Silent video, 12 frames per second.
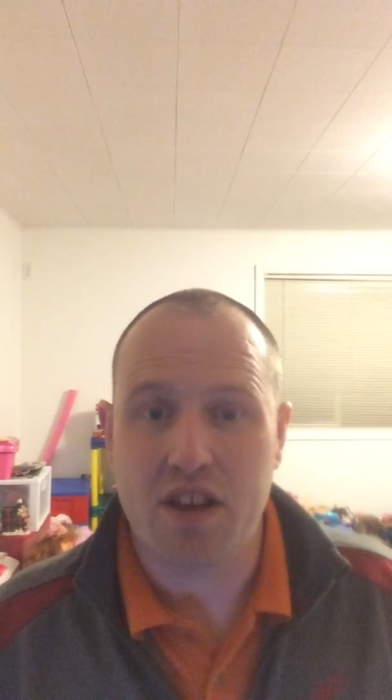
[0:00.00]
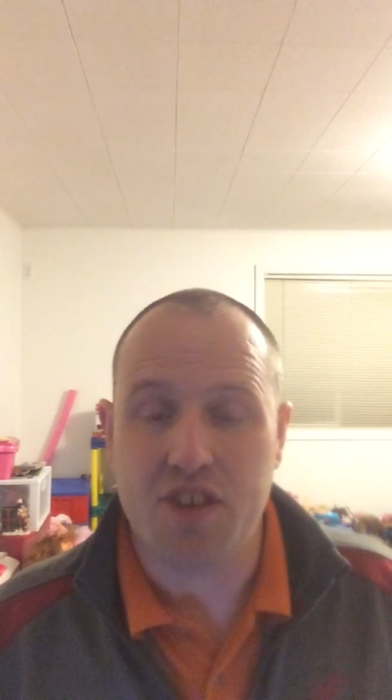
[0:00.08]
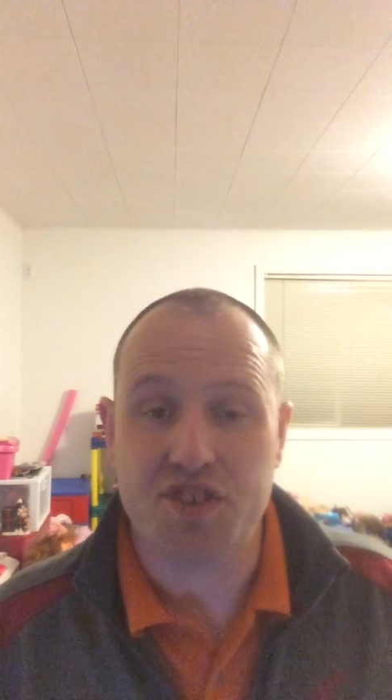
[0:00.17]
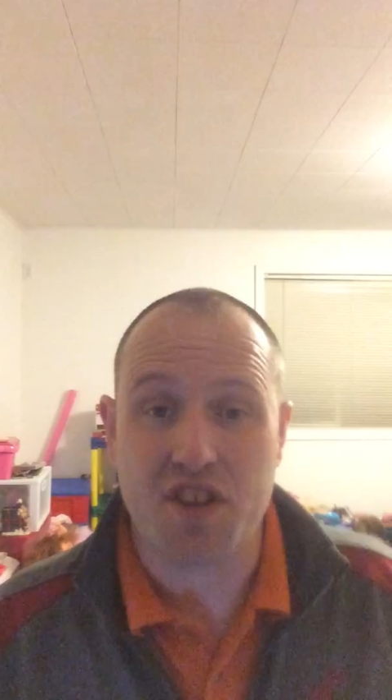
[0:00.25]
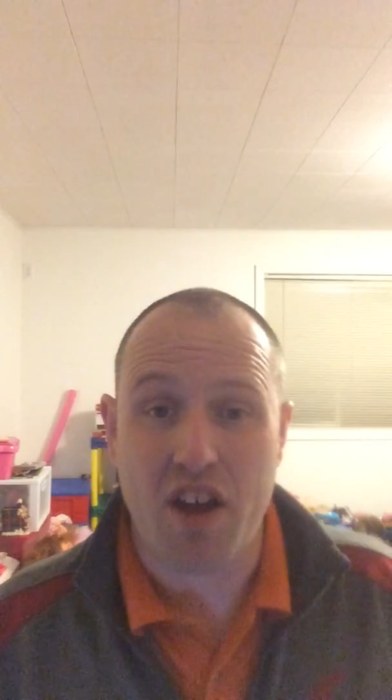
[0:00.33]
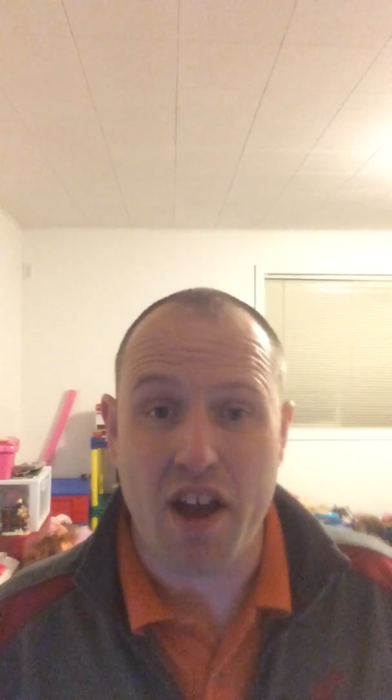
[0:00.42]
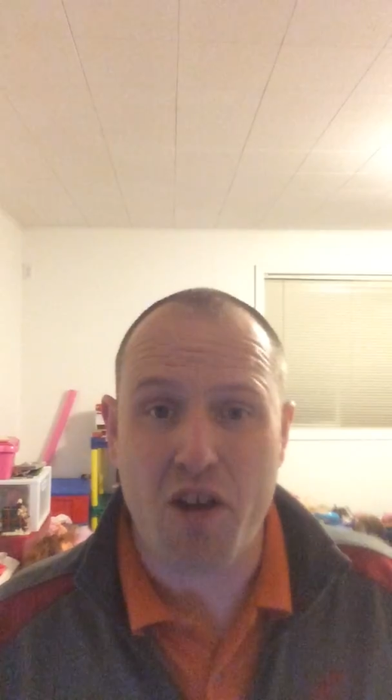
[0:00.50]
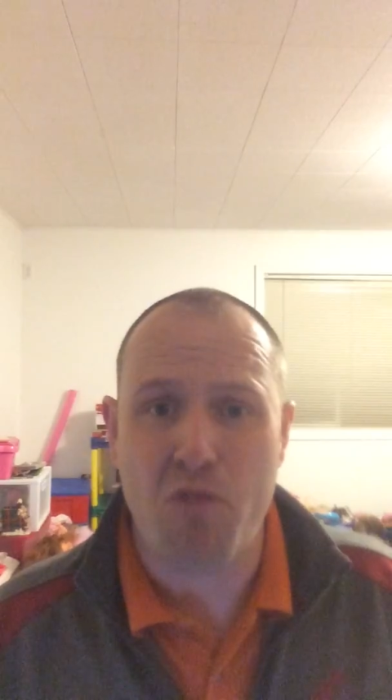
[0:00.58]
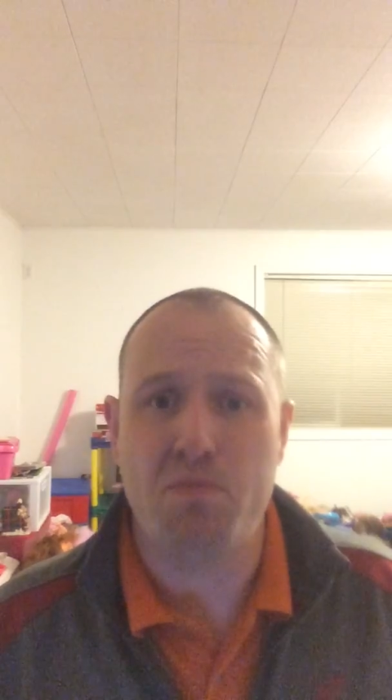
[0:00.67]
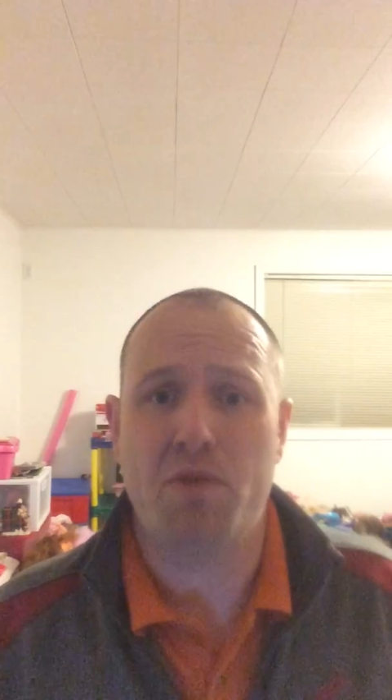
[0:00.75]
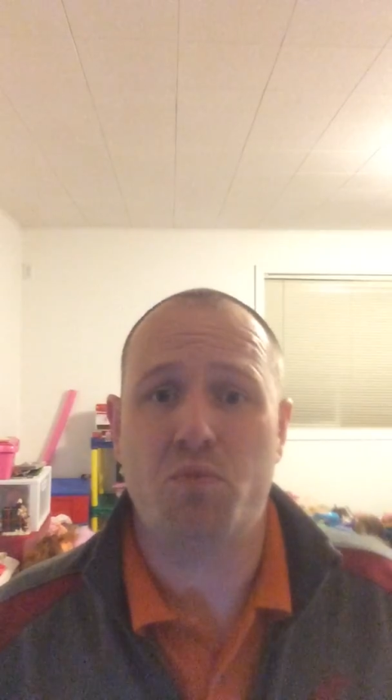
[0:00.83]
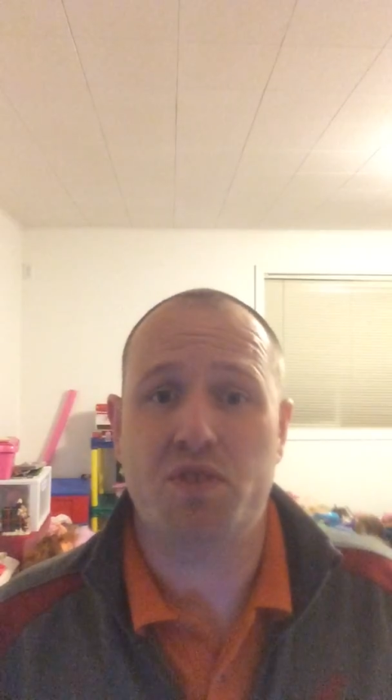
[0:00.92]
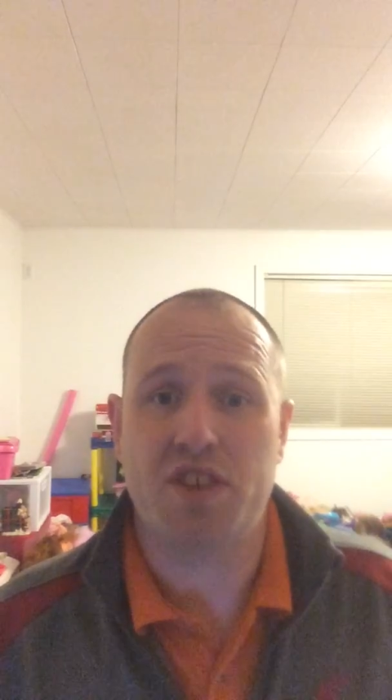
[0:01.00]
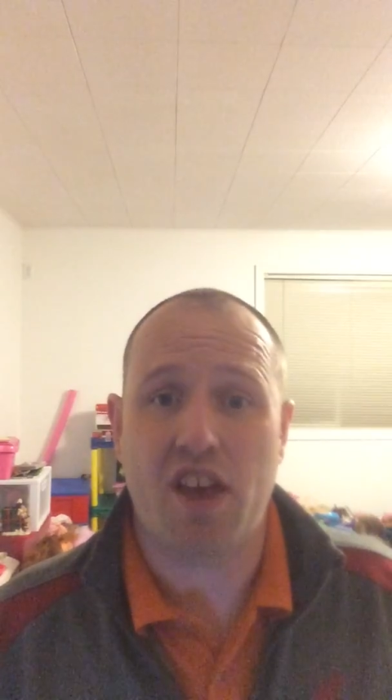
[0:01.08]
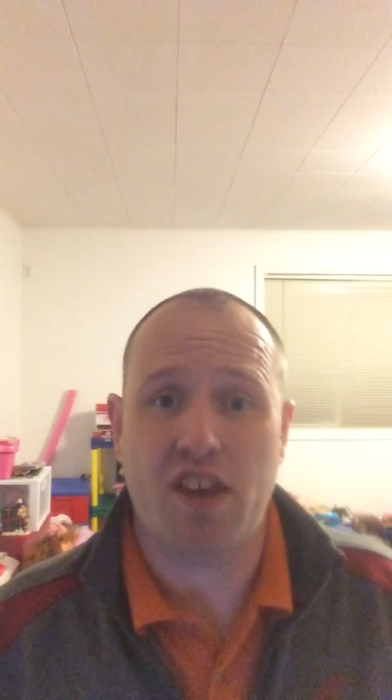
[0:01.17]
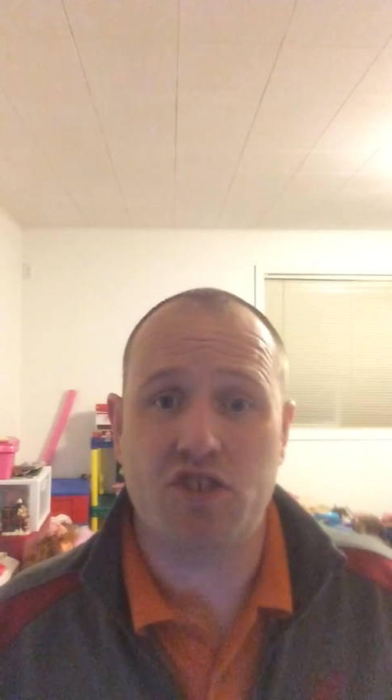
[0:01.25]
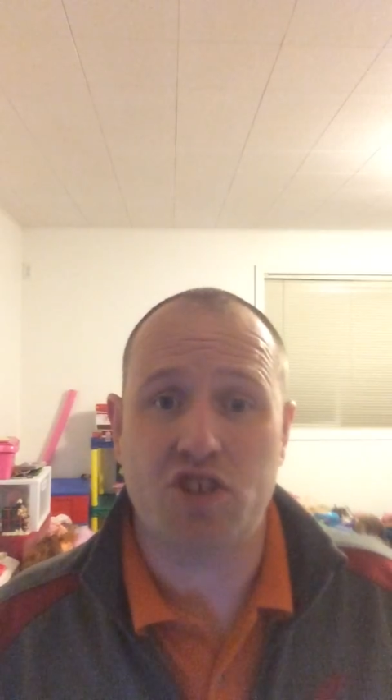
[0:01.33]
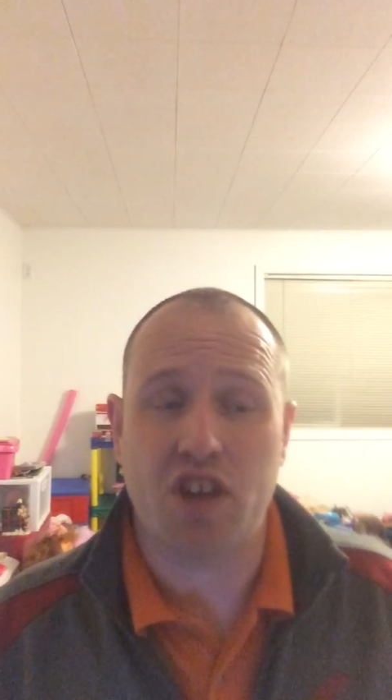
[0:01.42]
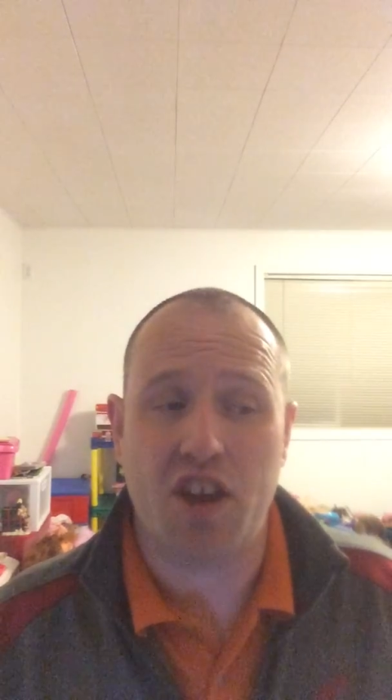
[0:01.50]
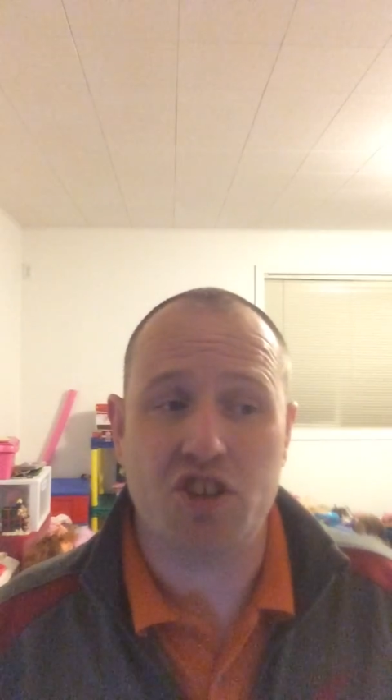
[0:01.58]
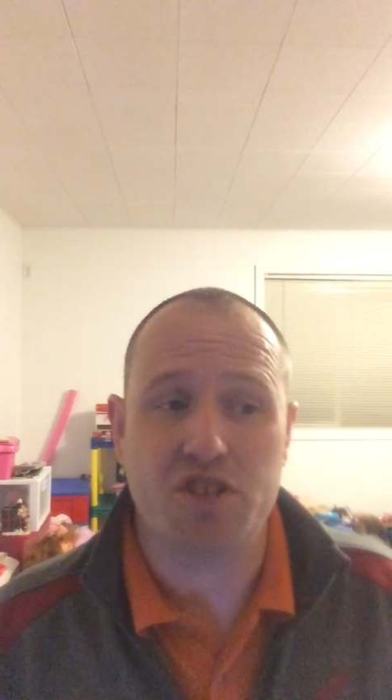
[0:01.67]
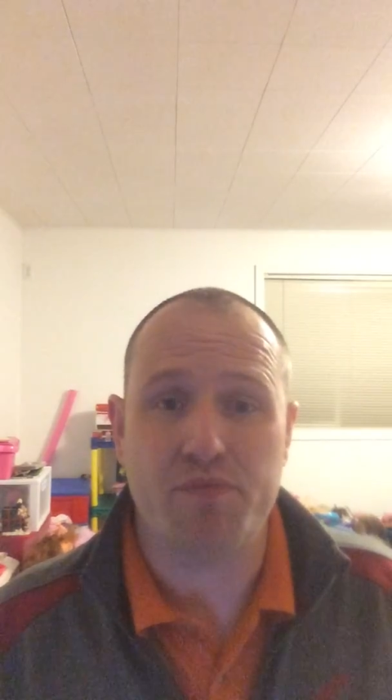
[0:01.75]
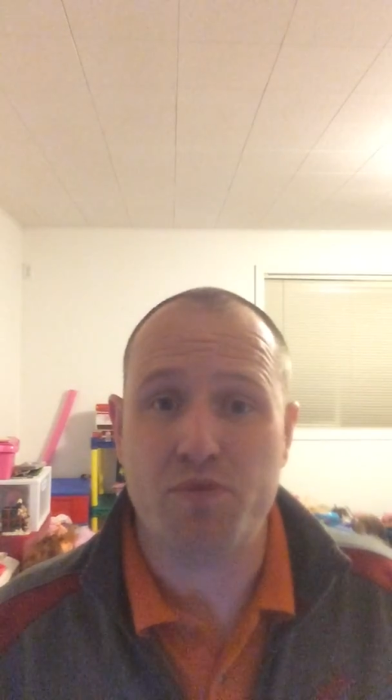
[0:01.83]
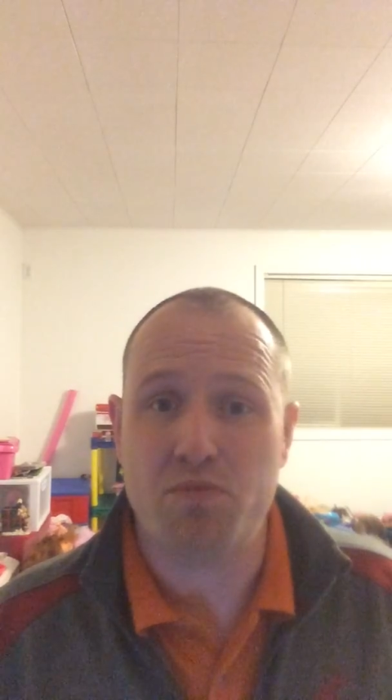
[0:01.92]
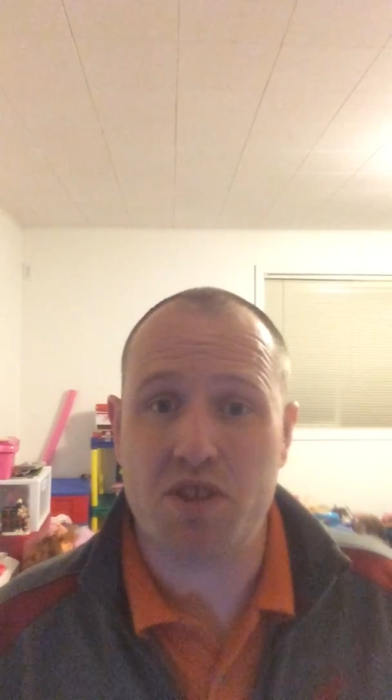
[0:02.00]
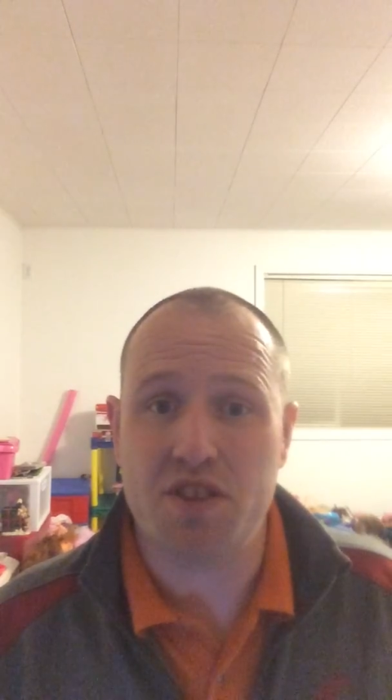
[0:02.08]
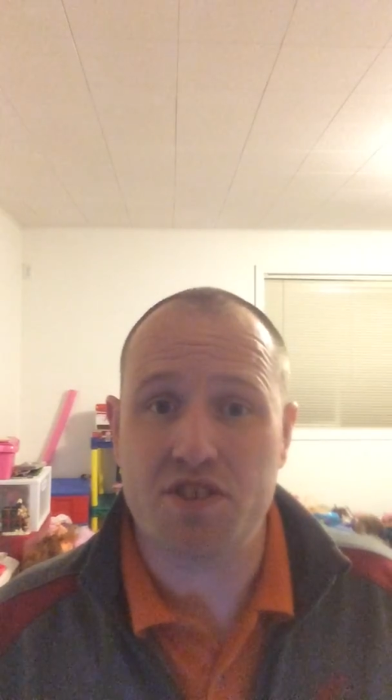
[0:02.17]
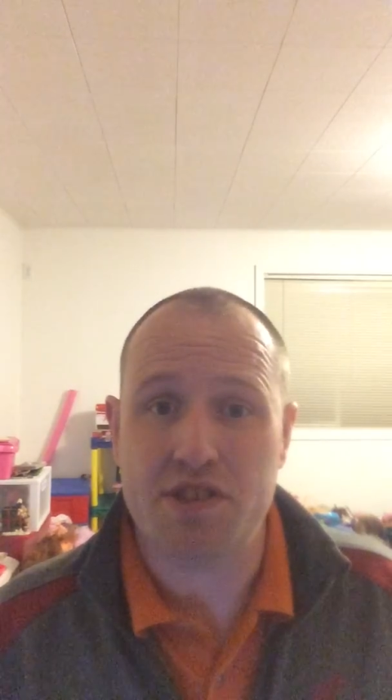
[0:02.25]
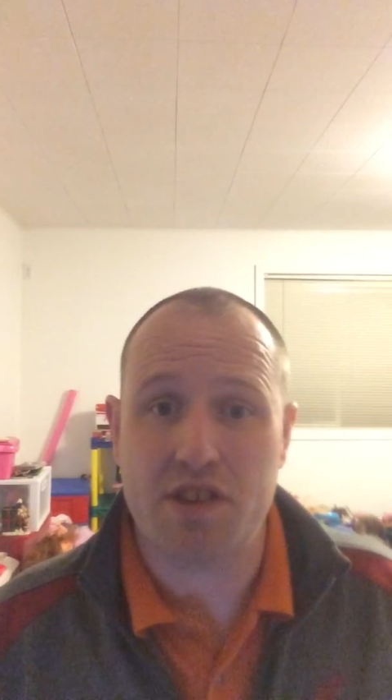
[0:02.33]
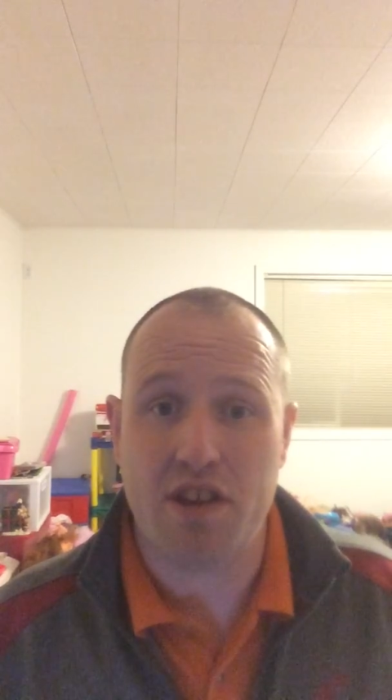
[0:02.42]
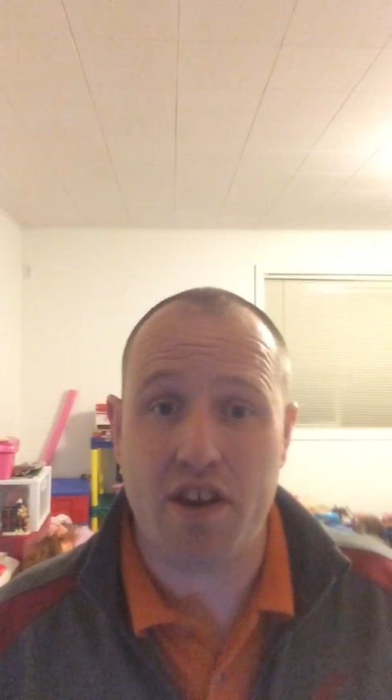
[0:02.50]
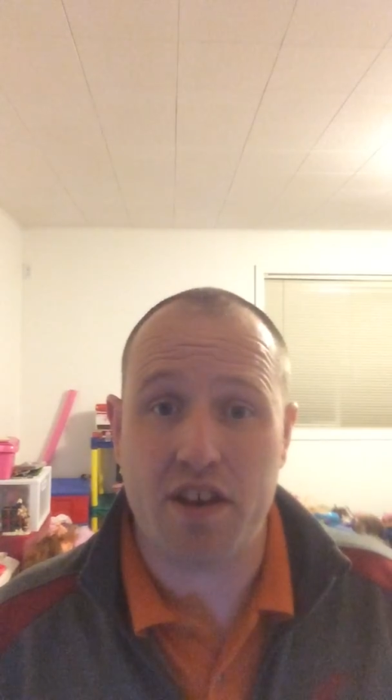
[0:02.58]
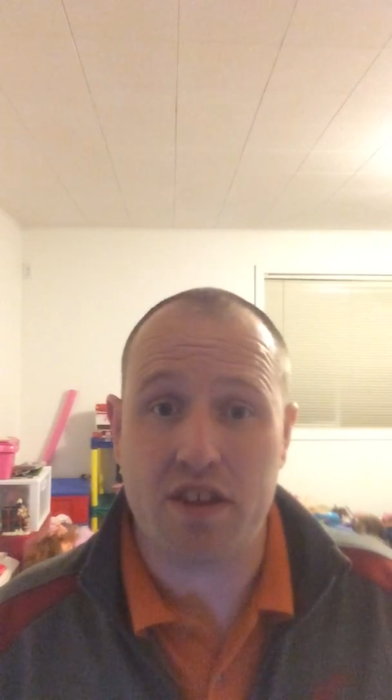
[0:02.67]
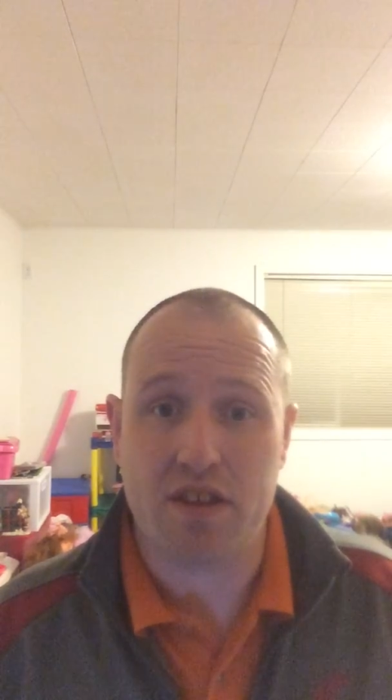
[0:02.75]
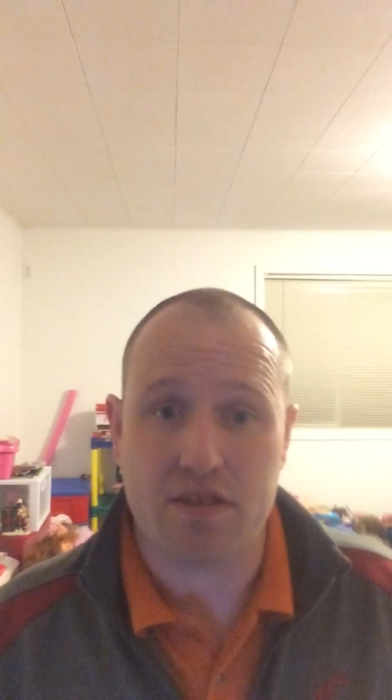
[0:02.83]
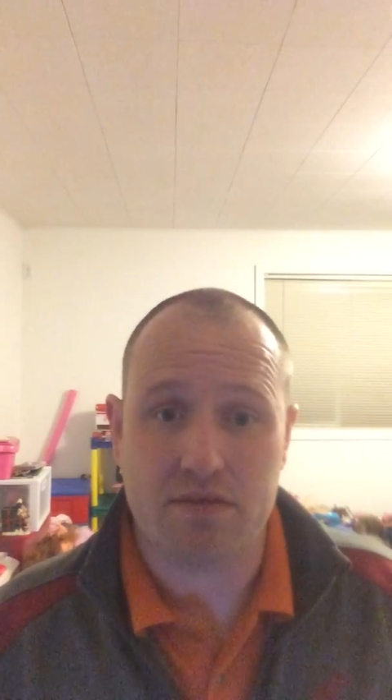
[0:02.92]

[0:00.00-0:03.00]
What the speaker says: and start helping with that education from the inside.